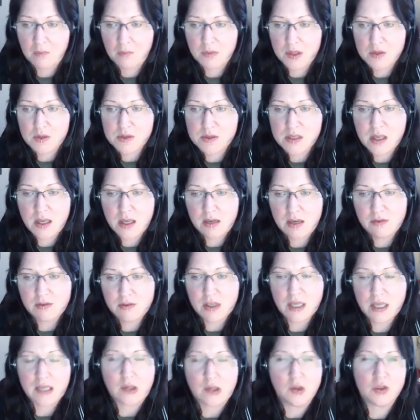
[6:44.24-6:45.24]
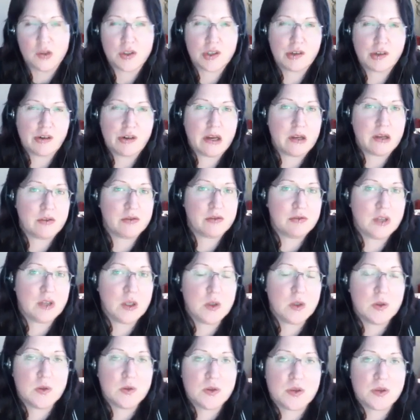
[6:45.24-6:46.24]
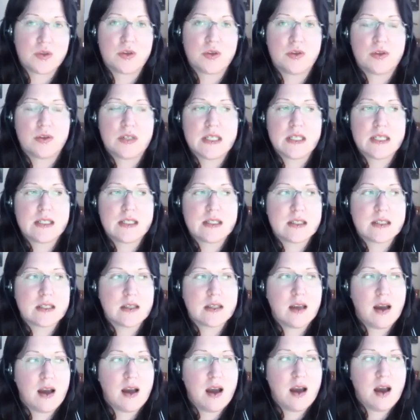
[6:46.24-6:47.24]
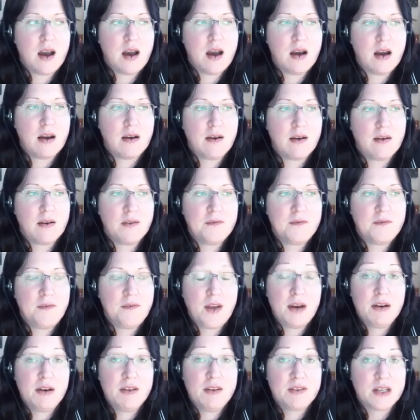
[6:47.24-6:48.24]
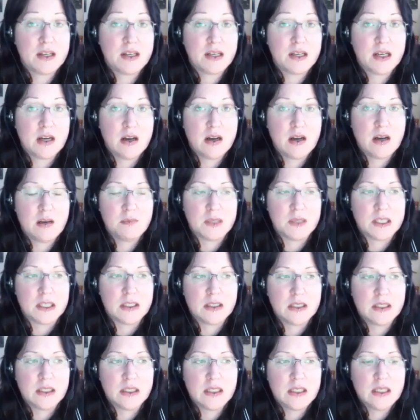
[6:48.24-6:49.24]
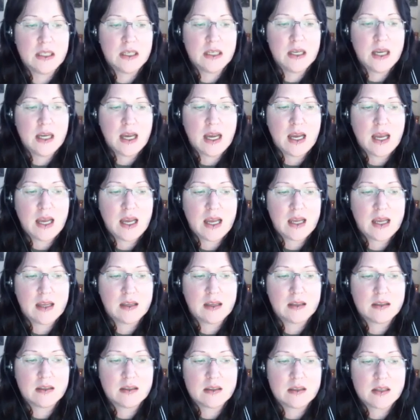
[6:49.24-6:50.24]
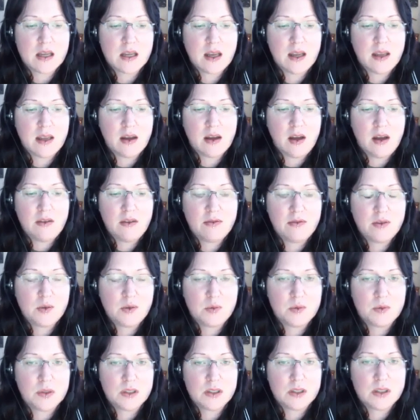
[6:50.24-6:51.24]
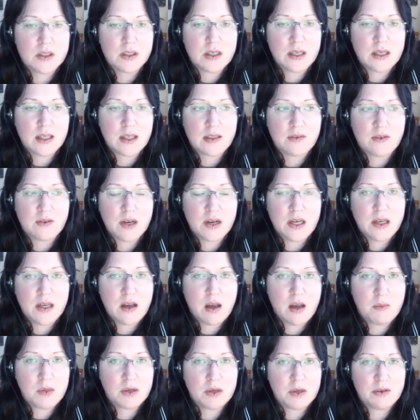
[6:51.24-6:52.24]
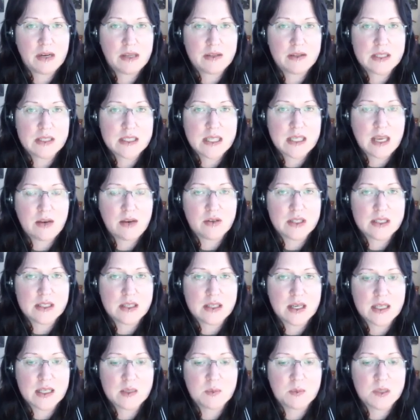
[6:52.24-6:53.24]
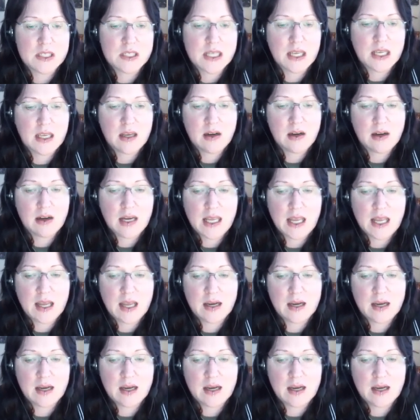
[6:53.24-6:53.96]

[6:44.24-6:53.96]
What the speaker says: Those kind of like underground road stories are very, very common. And I often wonder, like they're very common around the sacred sites particularly.